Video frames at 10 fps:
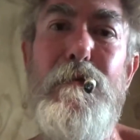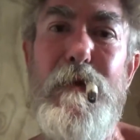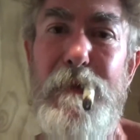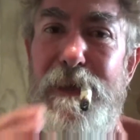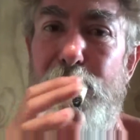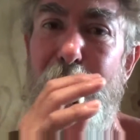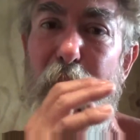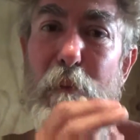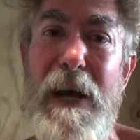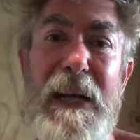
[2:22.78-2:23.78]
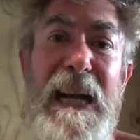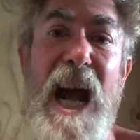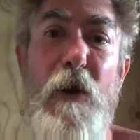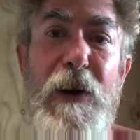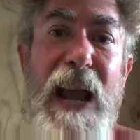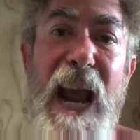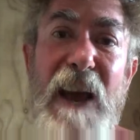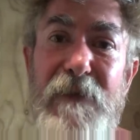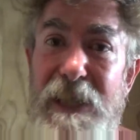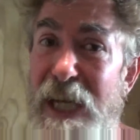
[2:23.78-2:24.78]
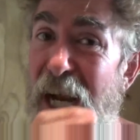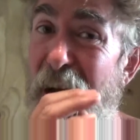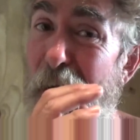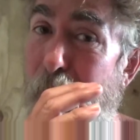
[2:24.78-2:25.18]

I'm going to be swimming about an hour and a half today.